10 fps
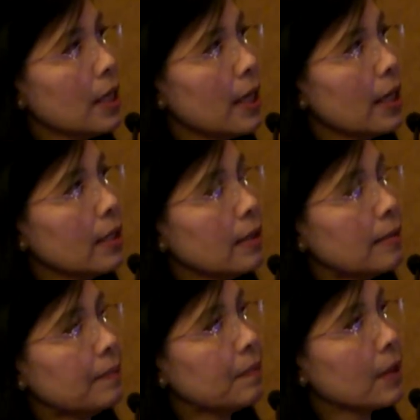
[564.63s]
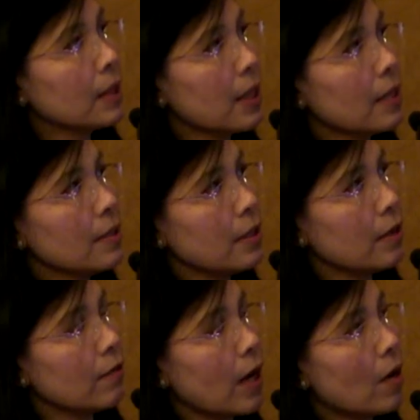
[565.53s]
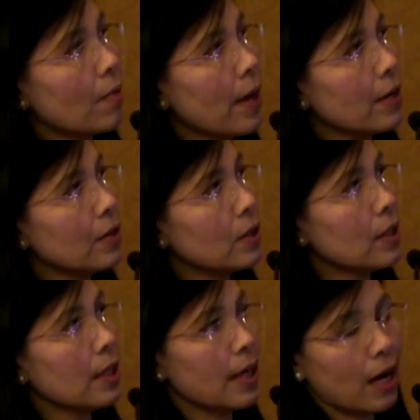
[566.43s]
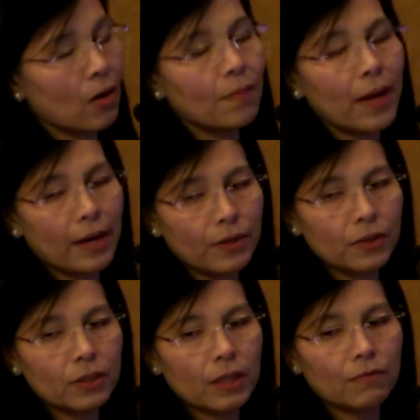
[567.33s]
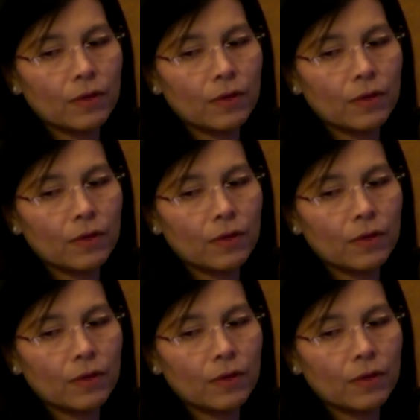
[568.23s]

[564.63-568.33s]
intensive outpatient, and outpatient.